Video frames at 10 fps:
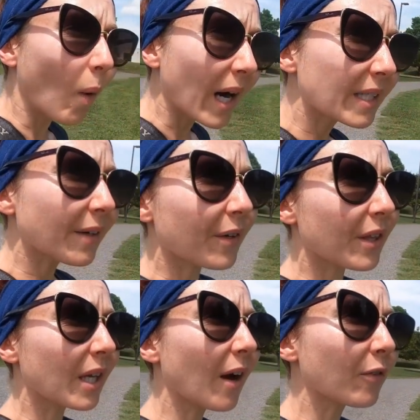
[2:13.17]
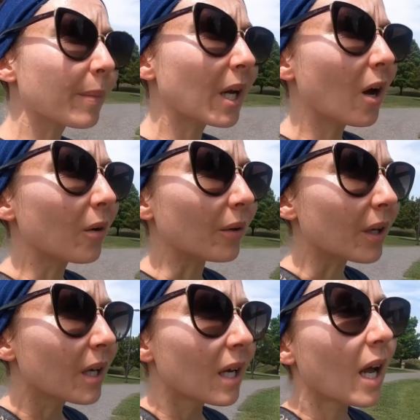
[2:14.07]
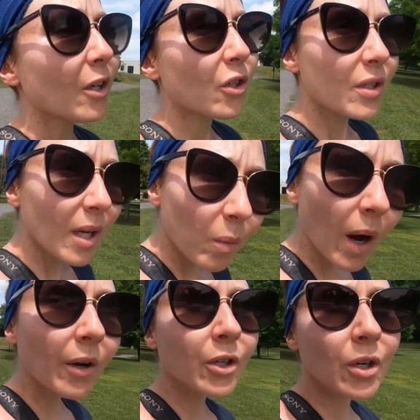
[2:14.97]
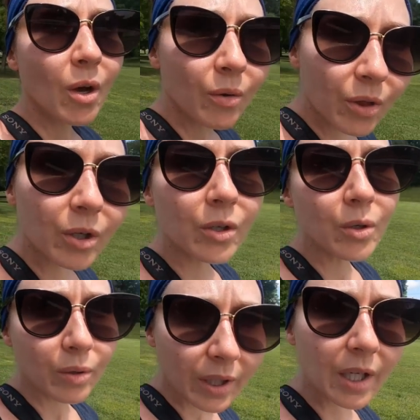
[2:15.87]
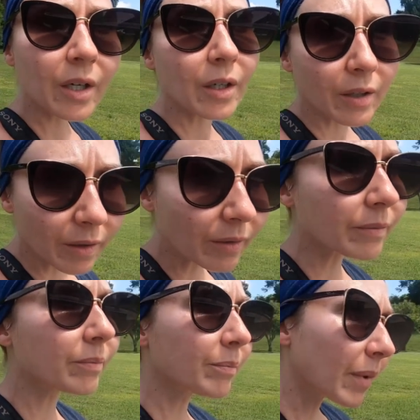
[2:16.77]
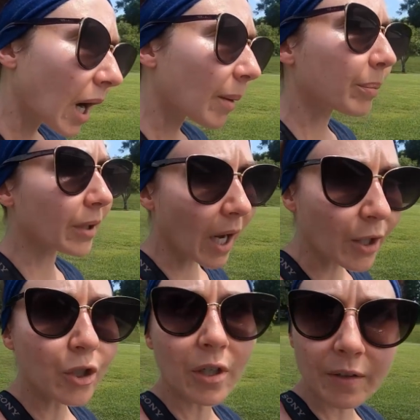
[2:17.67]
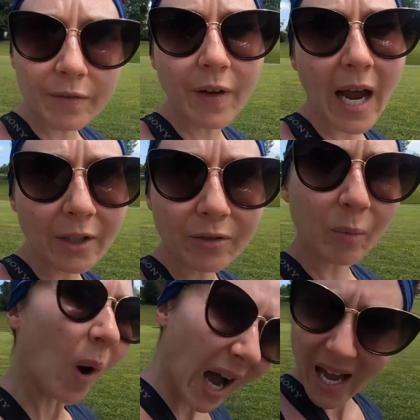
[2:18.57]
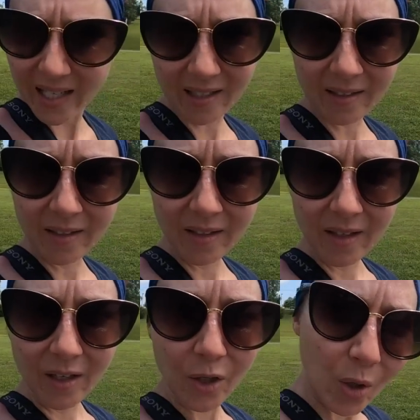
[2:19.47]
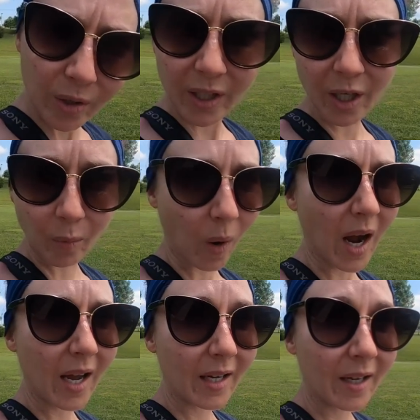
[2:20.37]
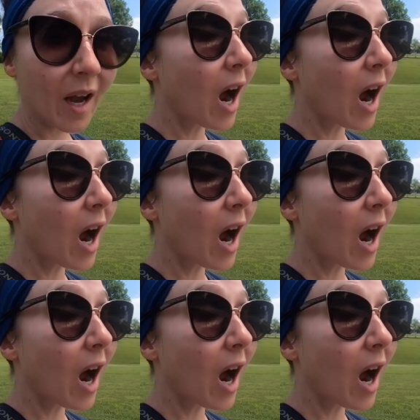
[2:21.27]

Why is everything government owned?" And she said, "Well, you know, the nuclear production factory." "What? Nuclear what?"